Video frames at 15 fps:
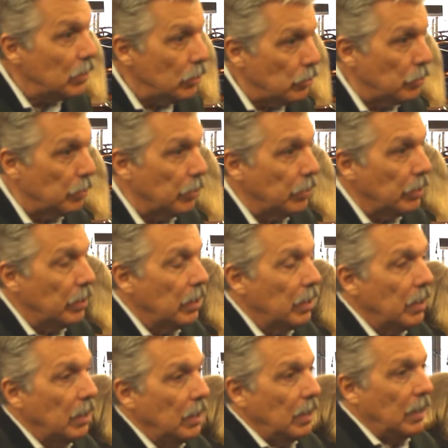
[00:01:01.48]
the tumor
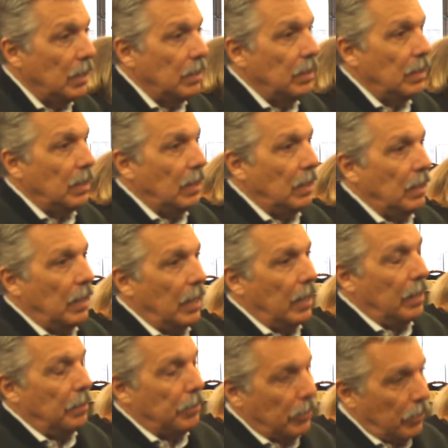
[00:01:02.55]
and, and
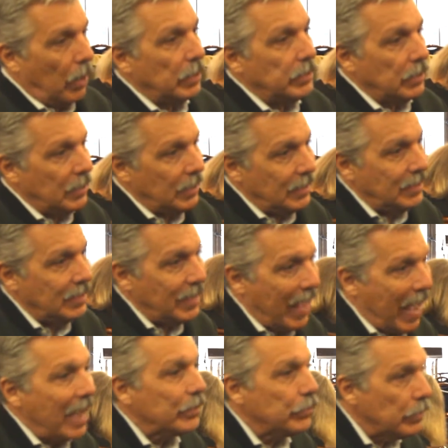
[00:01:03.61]
peroxide is the
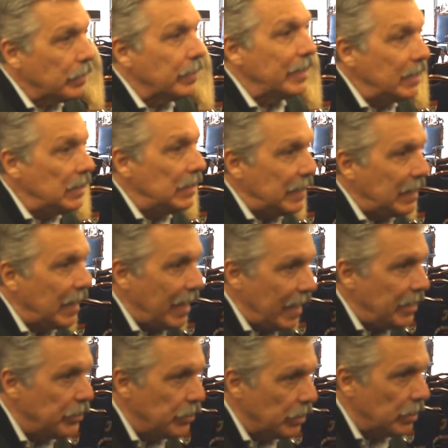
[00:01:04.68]
actual killing
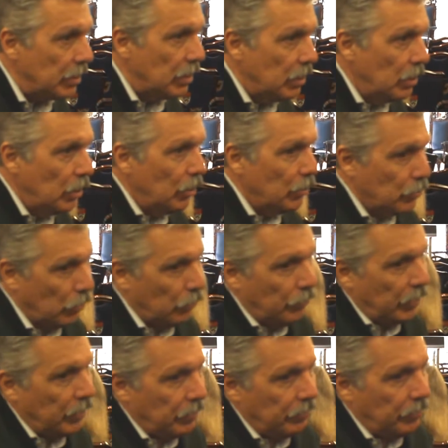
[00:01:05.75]
agent. So
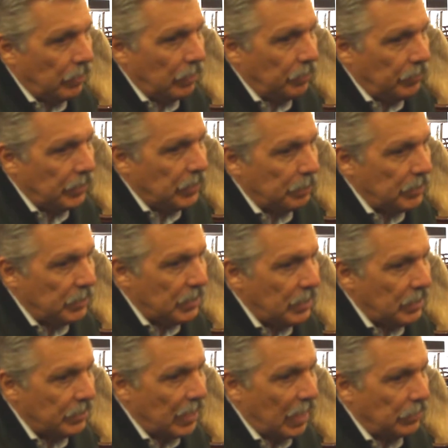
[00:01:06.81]
vi uh, vitamin
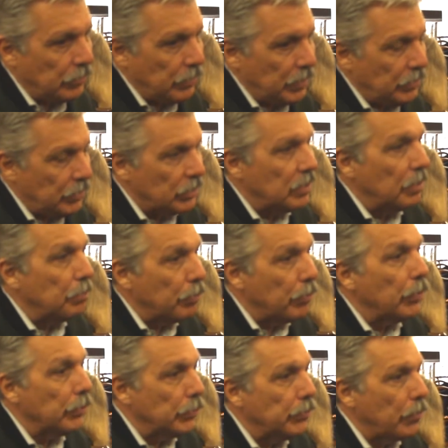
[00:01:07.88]
C is actually just a
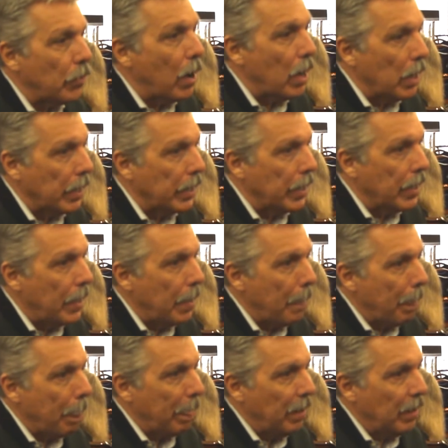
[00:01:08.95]
pro-drug. Mm
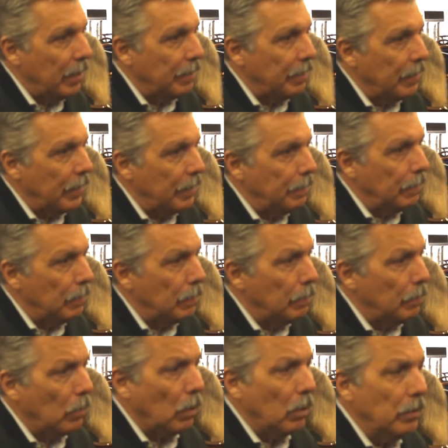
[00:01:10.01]
-hmm. and, and,
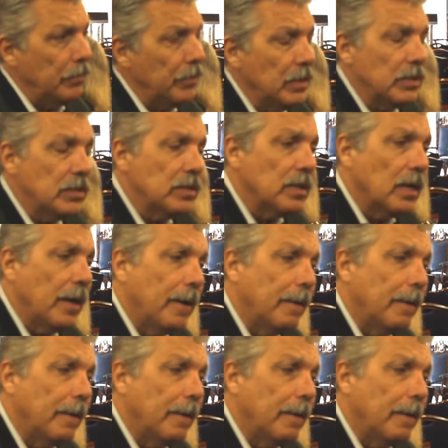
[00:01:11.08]
all of this um,